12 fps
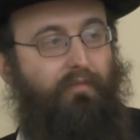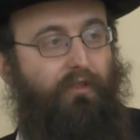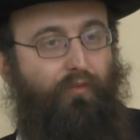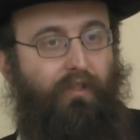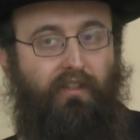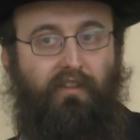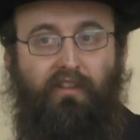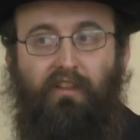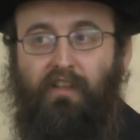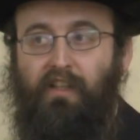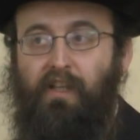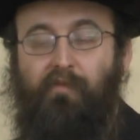in between.
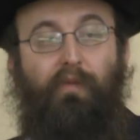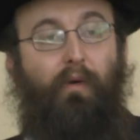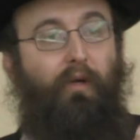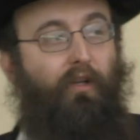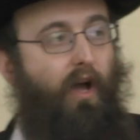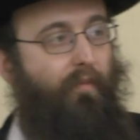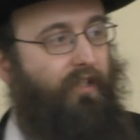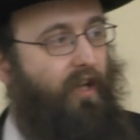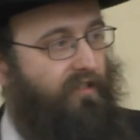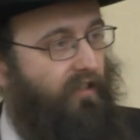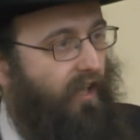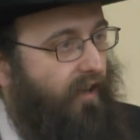But when it comes to
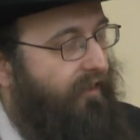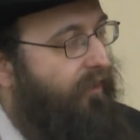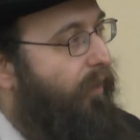Laws of Yichud,